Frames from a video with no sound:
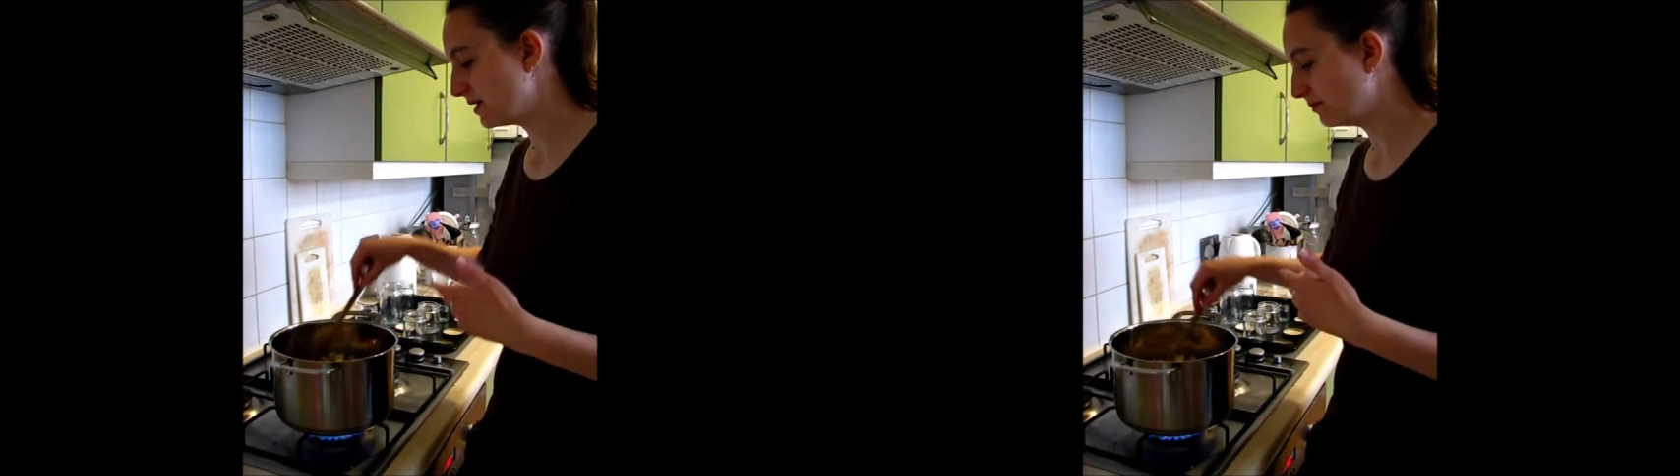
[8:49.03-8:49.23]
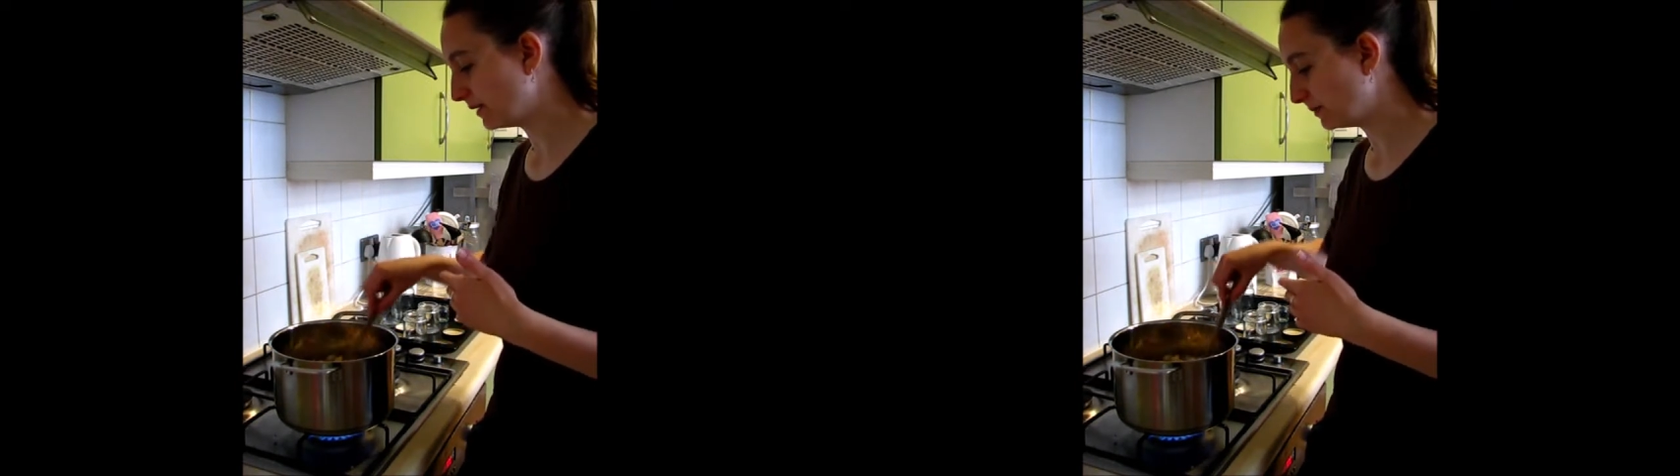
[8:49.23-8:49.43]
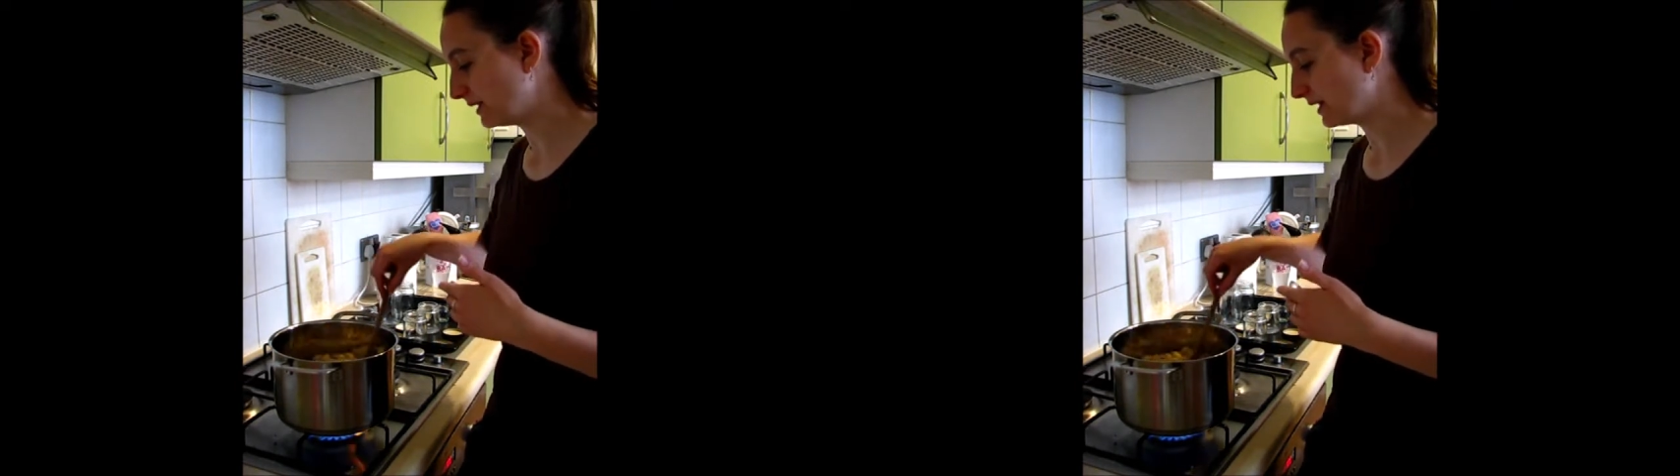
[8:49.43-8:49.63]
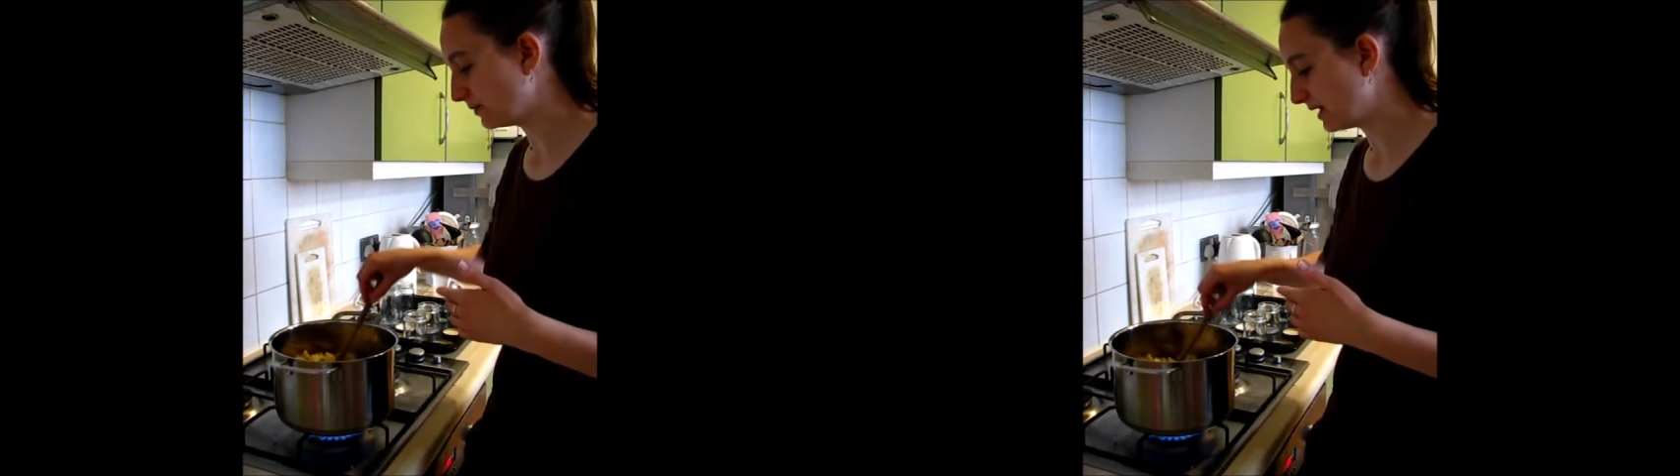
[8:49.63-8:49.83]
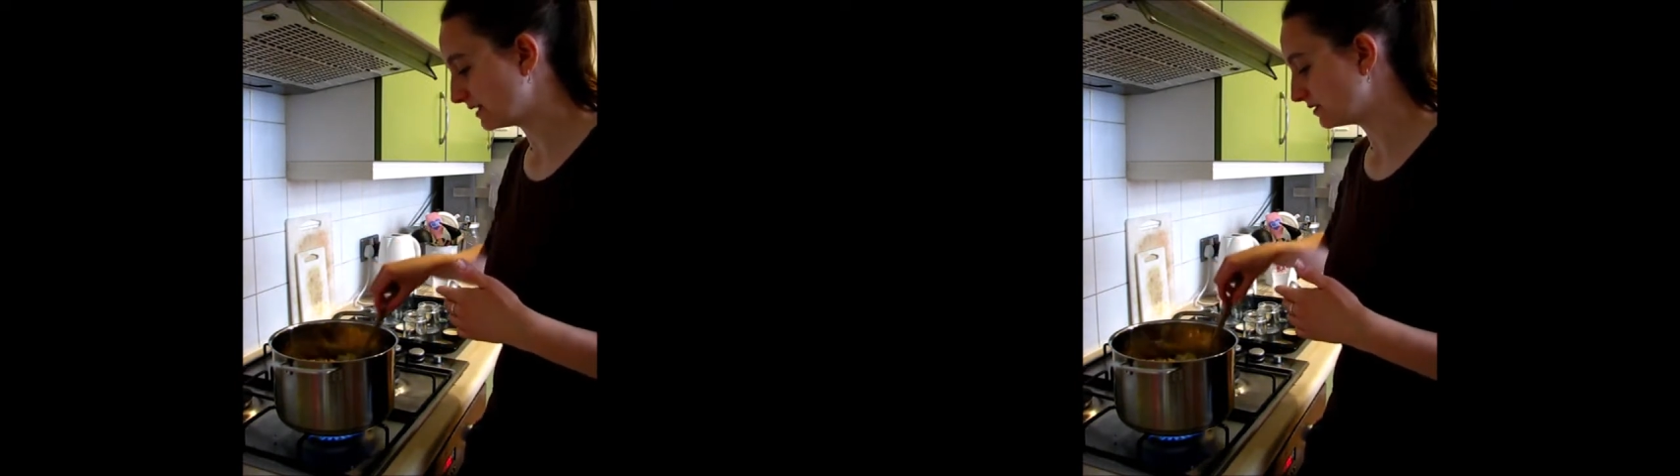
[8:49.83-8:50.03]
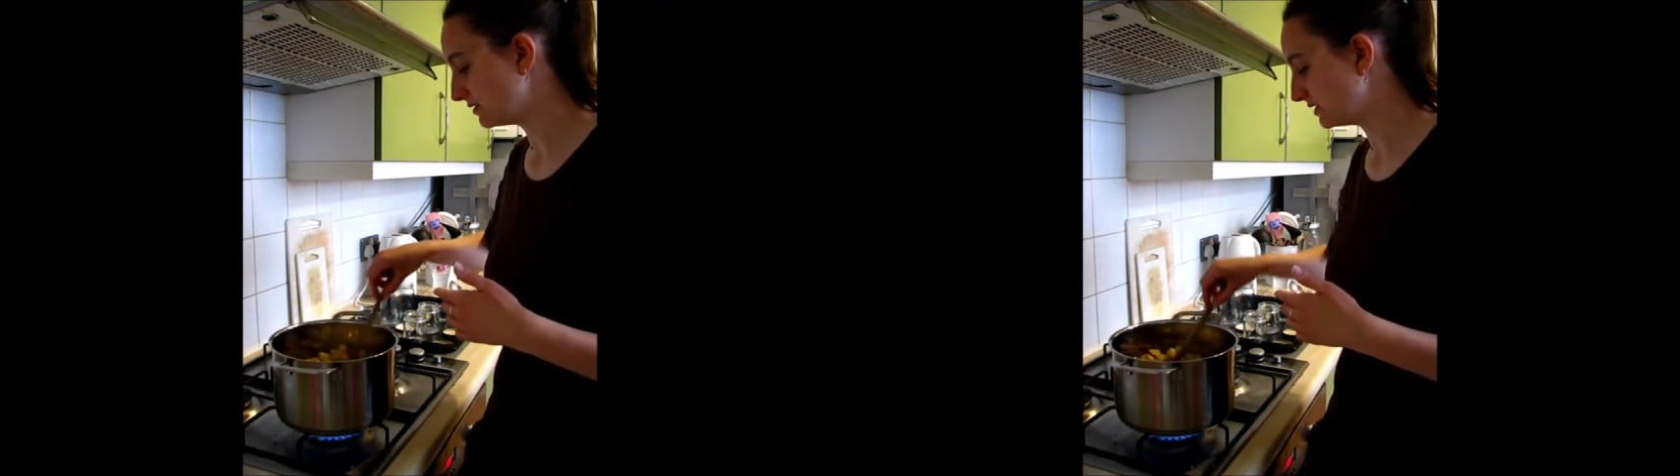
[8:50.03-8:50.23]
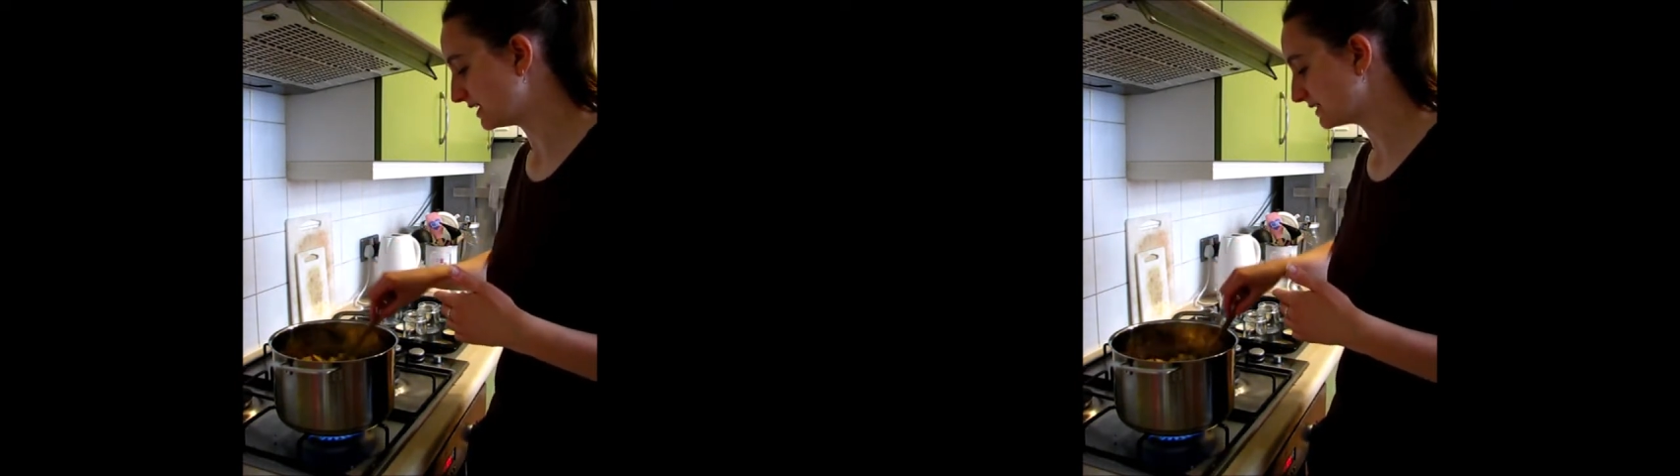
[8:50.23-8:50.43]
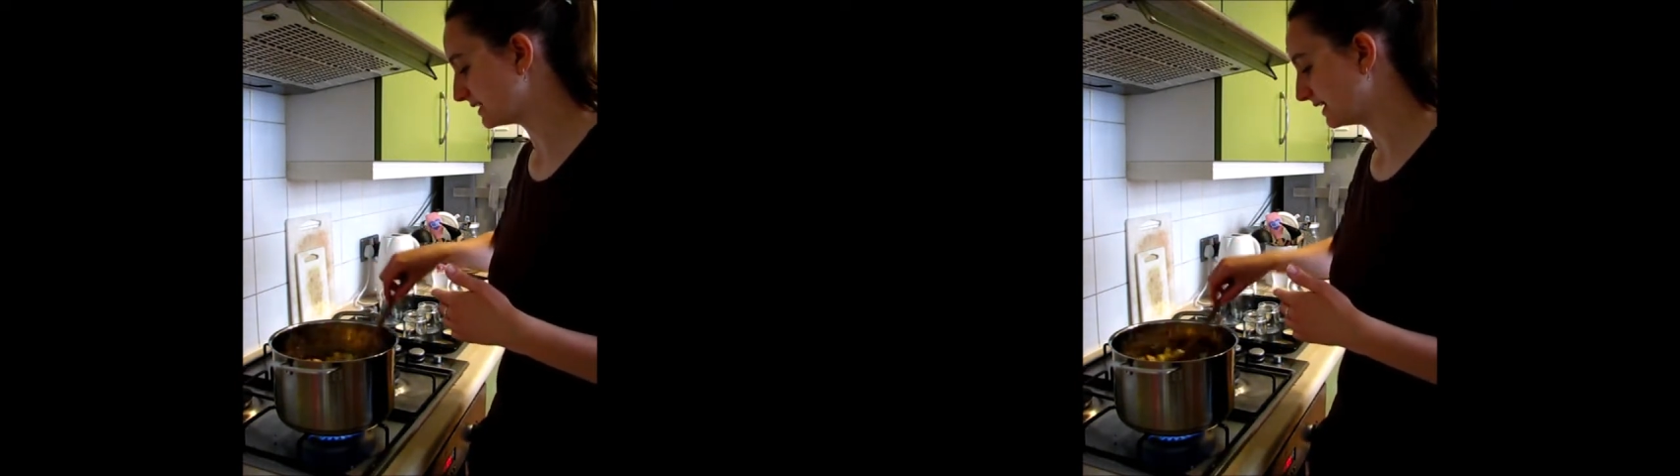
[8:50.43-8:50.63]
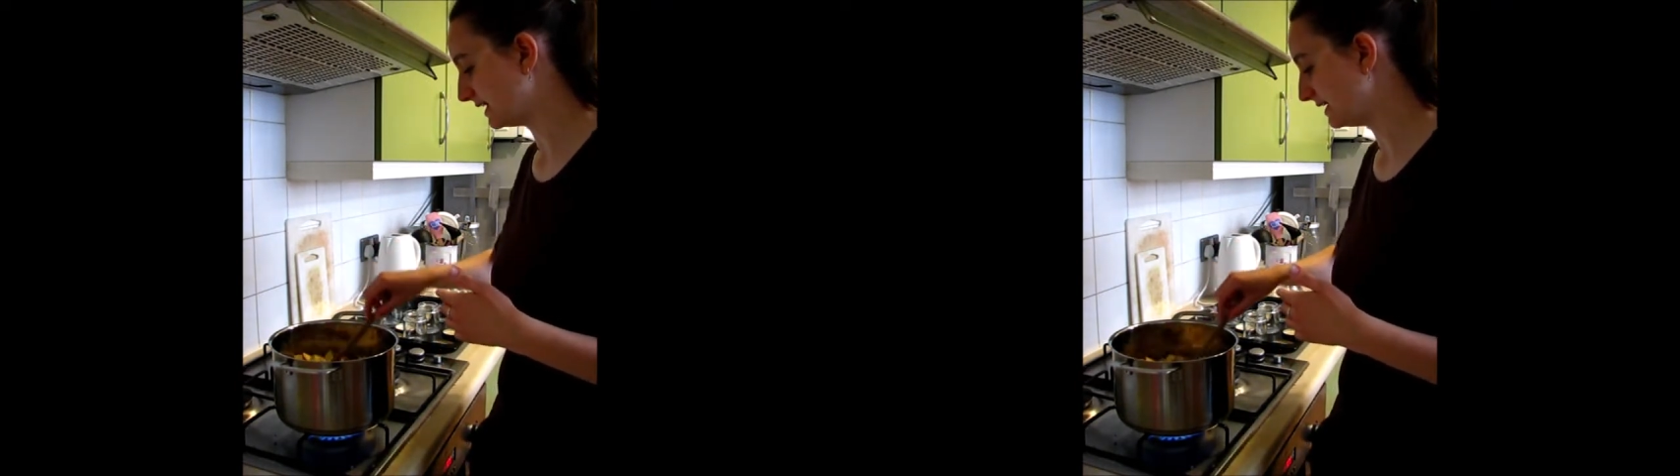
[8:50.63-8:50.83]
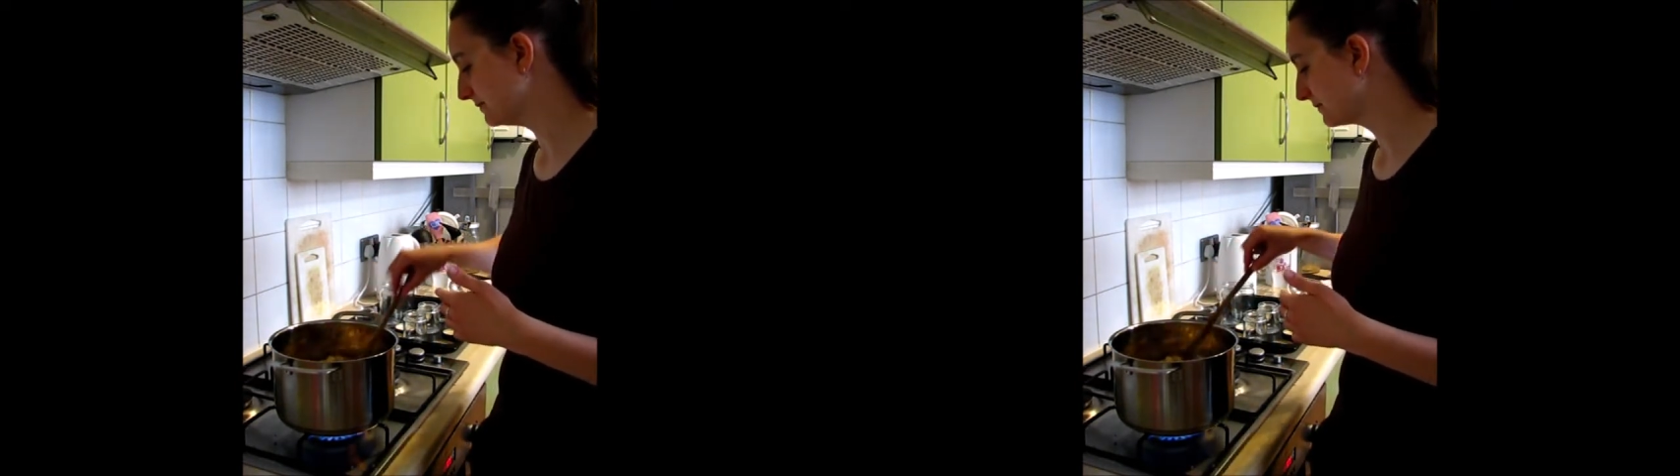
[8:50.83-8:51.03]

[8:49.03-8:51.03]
bubbling away enthusiastically,